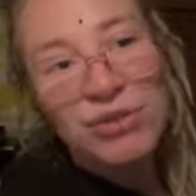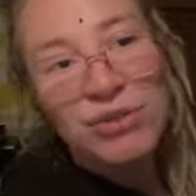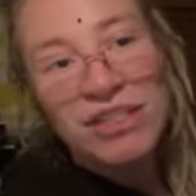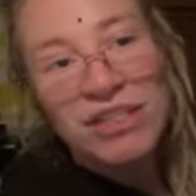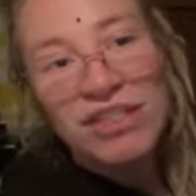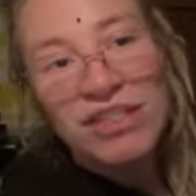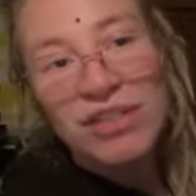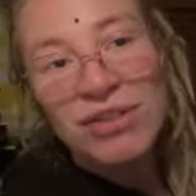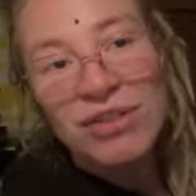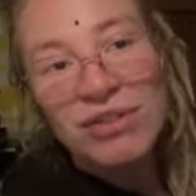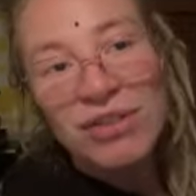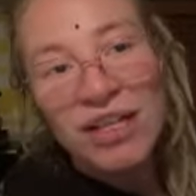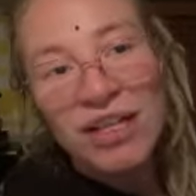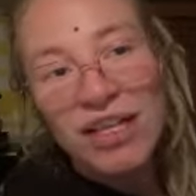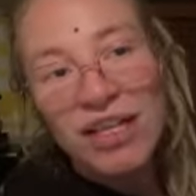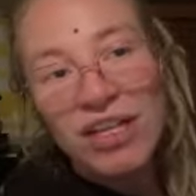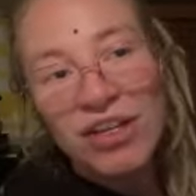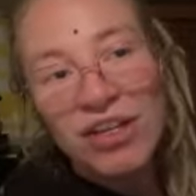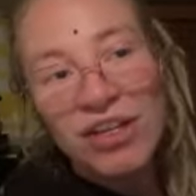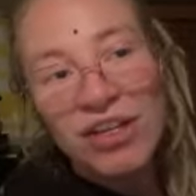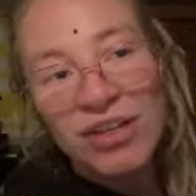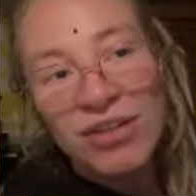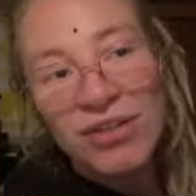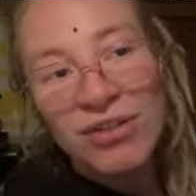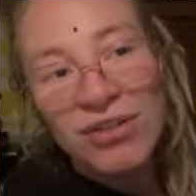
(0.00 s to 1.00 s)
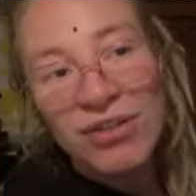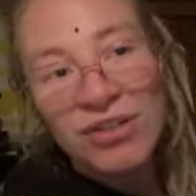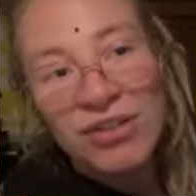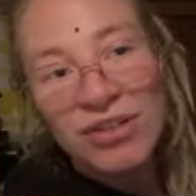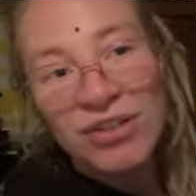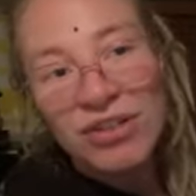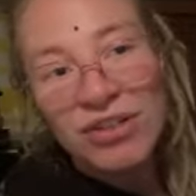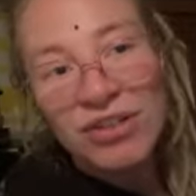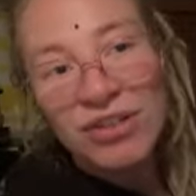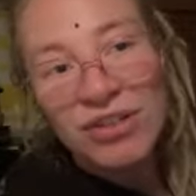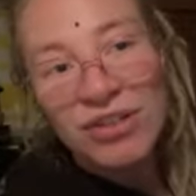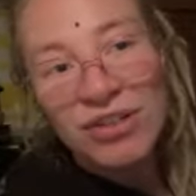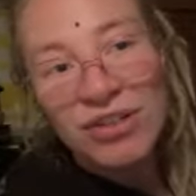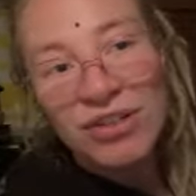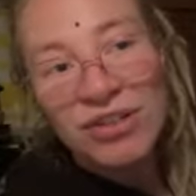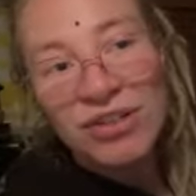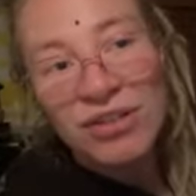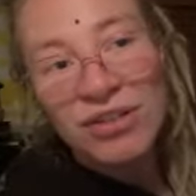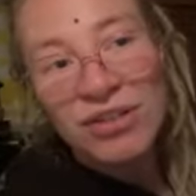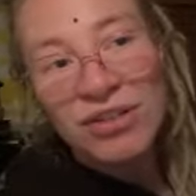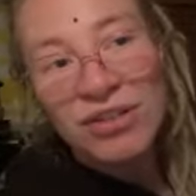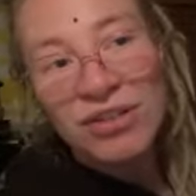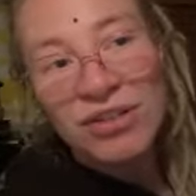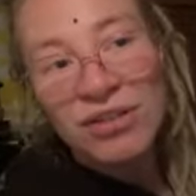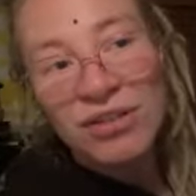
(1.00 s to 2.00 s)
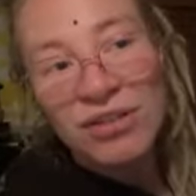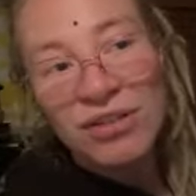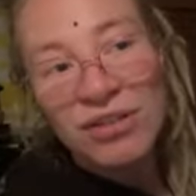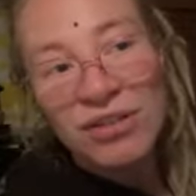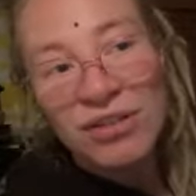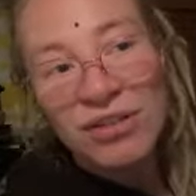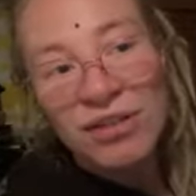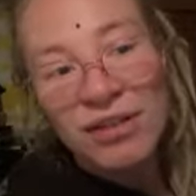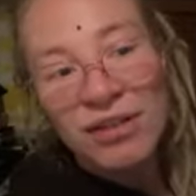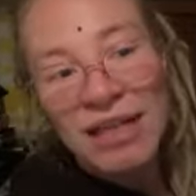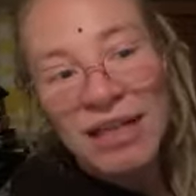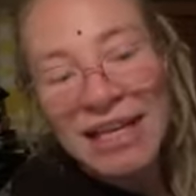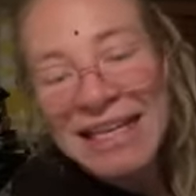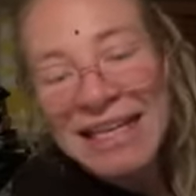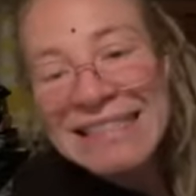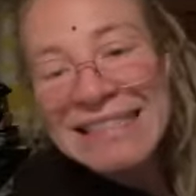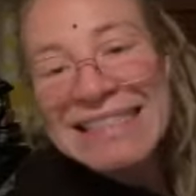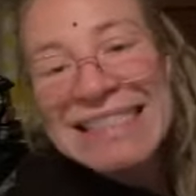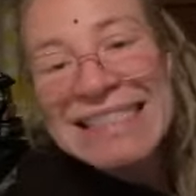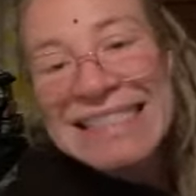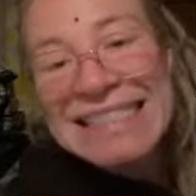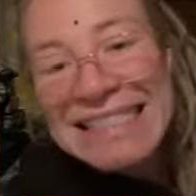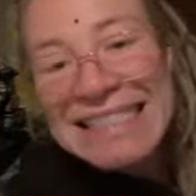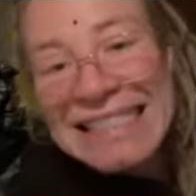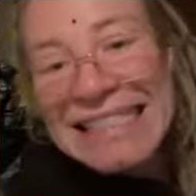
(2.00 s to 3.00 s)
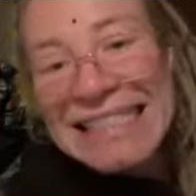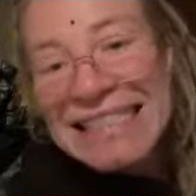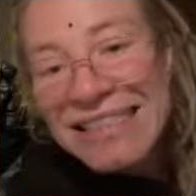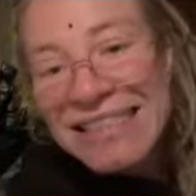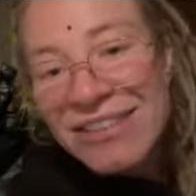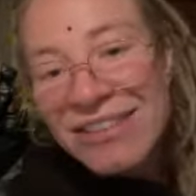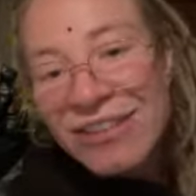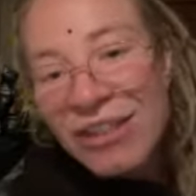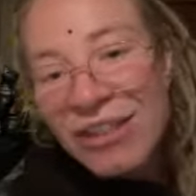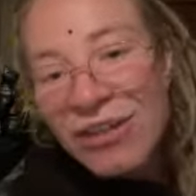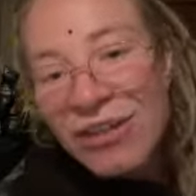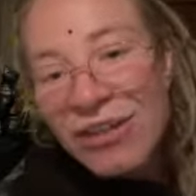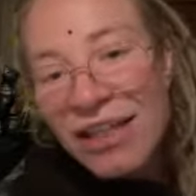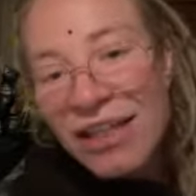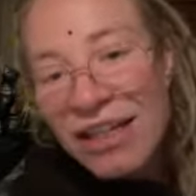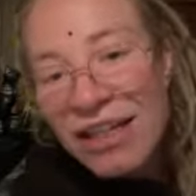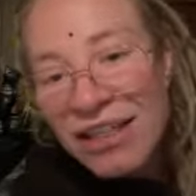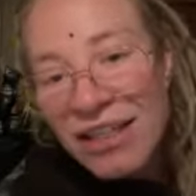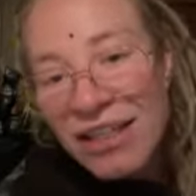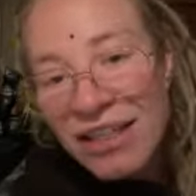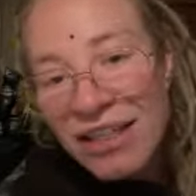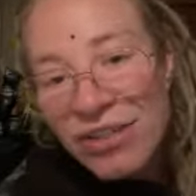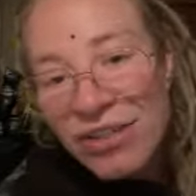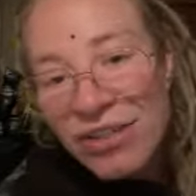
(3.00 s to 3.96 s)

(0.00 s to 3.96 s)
treat you like you're like a disease, you know, like they